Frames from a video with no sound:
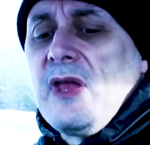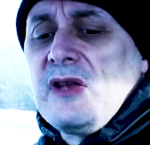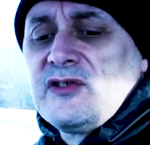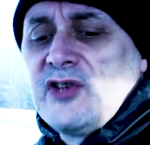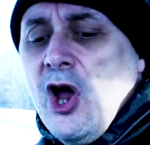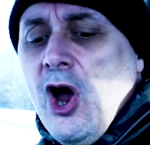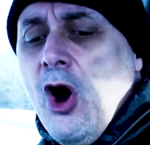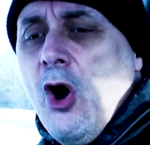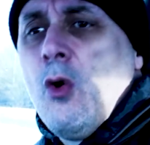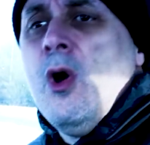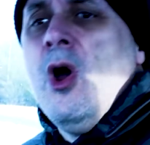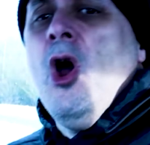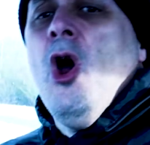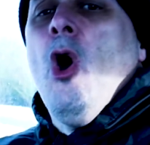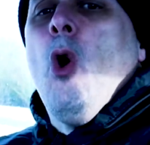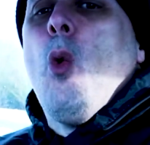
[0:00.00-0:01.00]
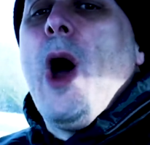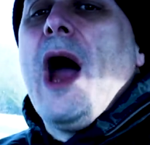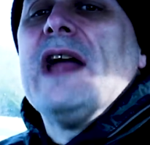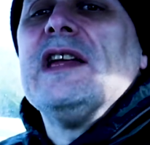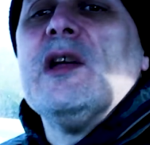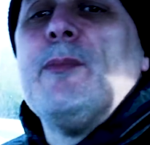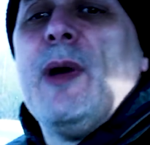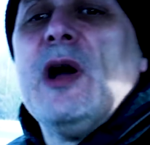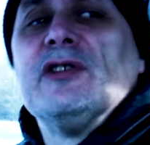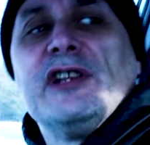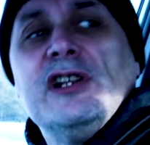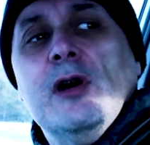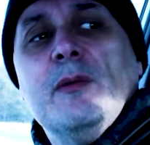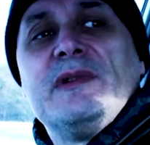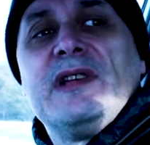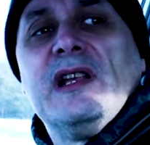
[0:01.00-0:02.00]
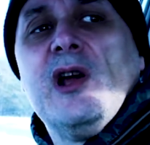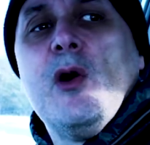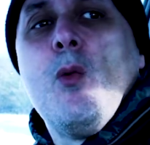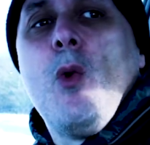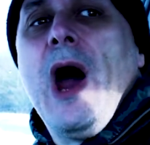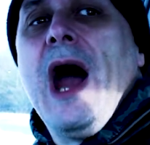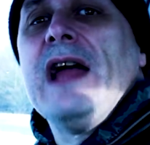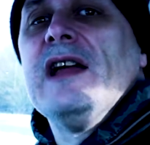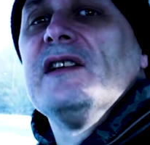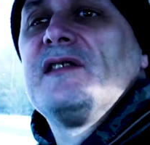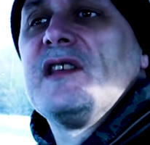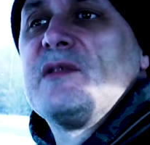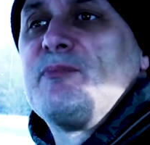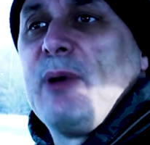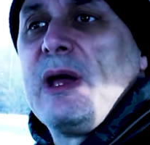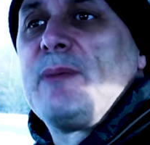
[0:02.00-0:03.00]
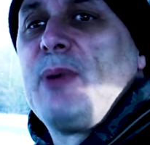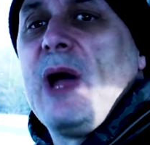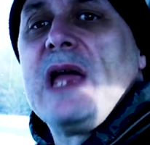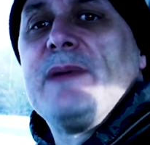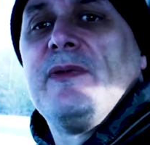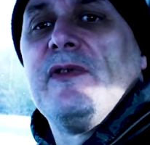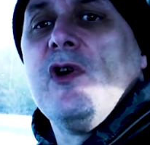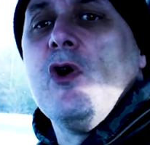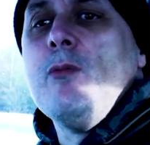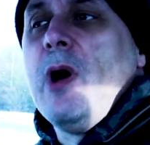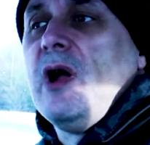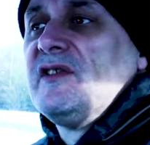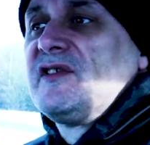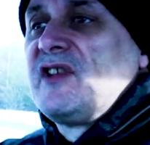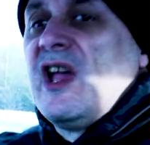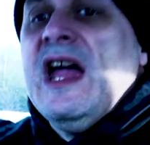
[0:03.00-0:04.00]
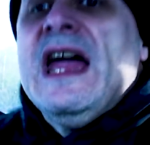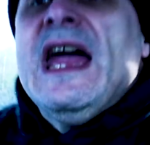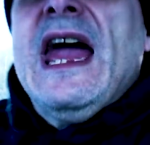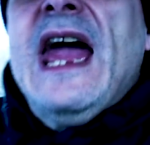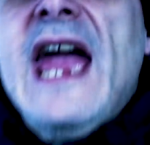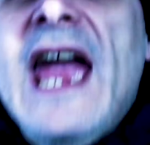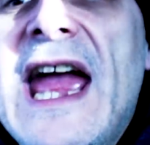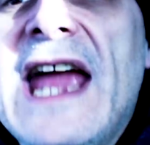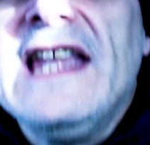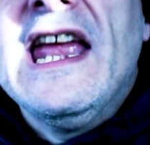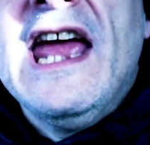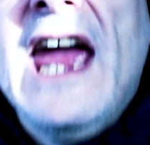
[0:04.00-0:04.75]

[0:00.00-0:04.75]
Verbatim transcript: So why are you building up Dillian Whyte as this big pay-per-view monster in